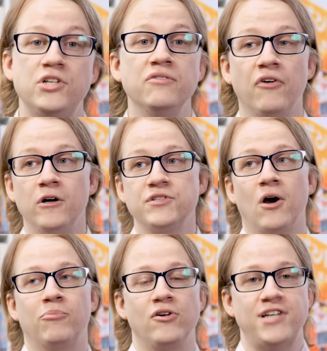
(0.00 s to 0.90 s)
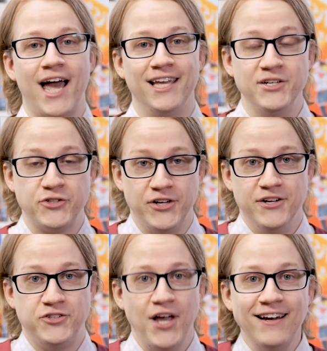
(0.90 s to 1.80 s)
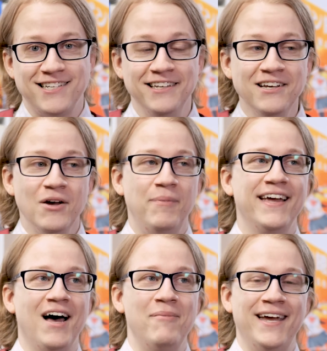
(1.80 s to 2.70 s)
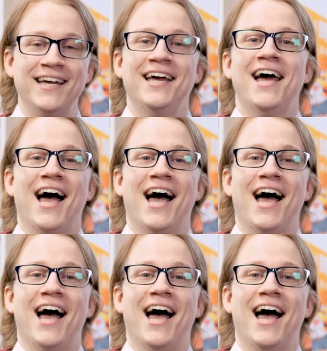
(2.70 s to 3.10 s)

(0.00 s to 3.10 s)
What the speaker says: which involves our protagonist, Satan, becoming